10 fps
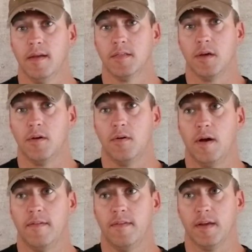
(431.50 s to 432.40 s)
So
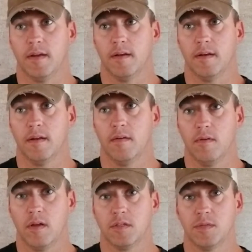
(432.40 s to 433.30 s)
I figured,
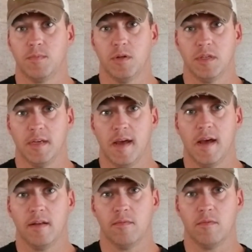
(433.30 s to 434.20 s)
well, I'll just push it
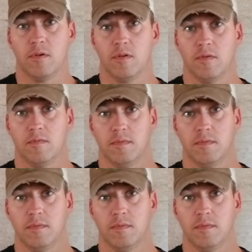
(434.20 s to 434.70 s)
down and we'll